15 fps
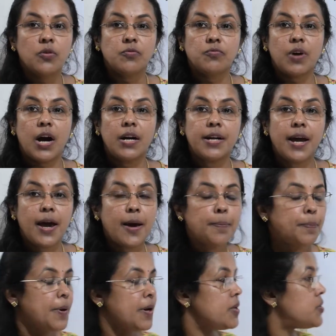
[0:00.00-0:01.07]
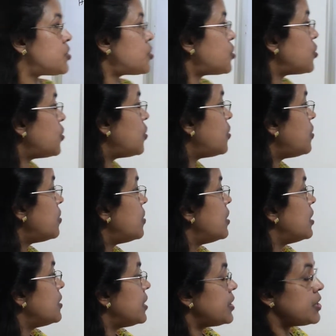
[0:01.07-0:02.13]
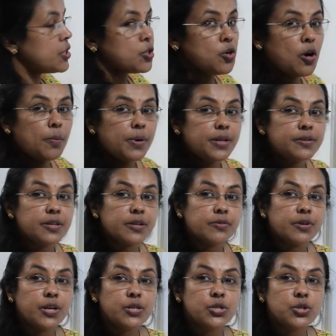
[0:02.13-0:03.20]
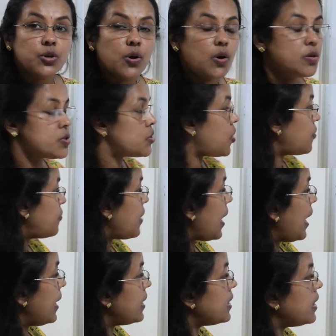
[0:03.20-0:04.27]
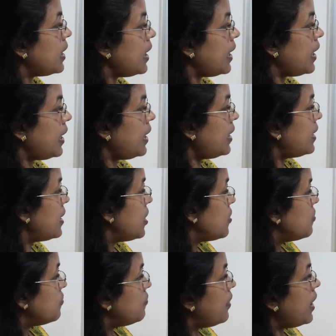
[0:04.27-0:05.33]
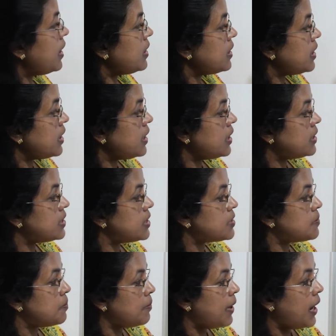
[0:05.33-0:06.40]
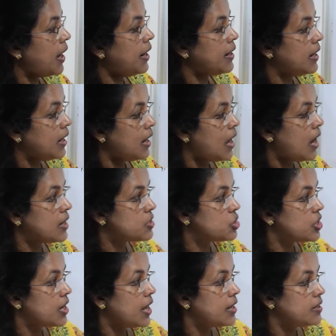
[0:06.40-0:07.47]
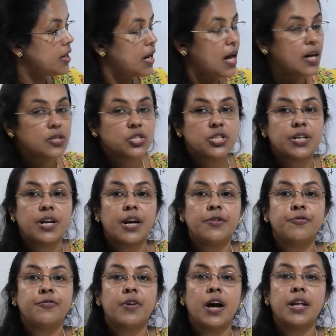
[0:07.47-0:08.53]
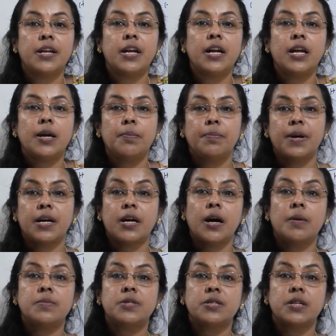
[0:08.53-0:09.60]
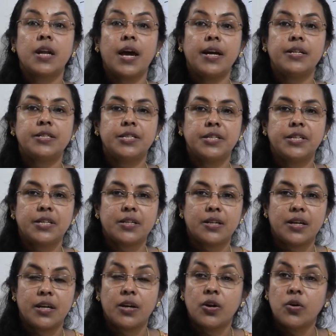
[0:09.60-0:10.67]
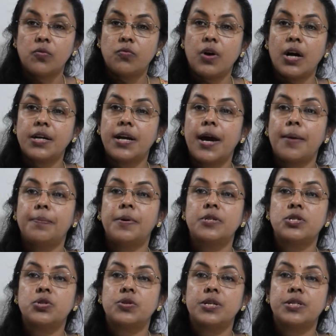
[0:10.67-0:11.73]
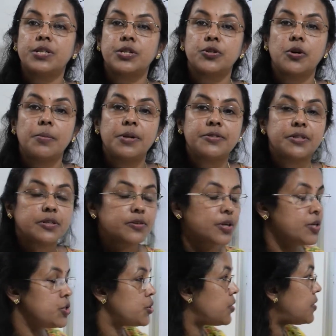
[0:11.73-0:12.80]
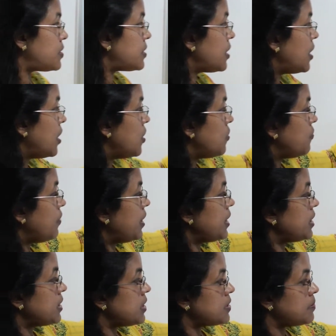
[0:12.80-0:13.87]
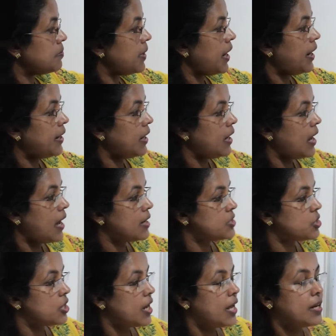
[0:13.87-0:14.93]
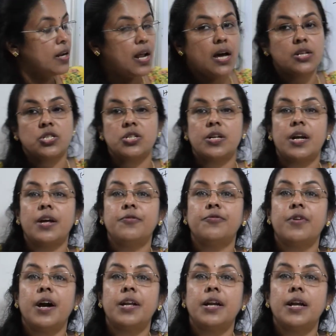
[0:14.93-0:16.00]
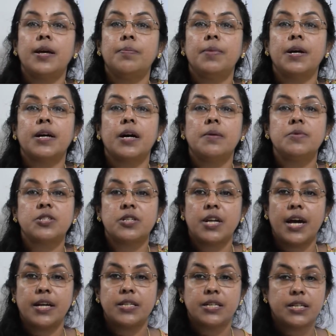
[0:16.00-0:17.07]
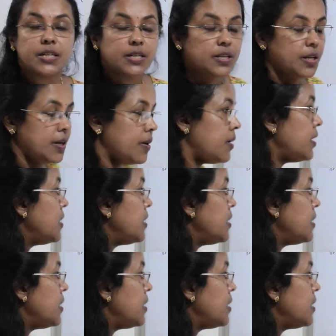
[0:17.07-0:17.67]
What happens to the trigonometric ratios of angle A when it is made larger and finally becomes 90 degree? What happens to the trigonometric ratios when it is made larger and finally becomes 90 degree?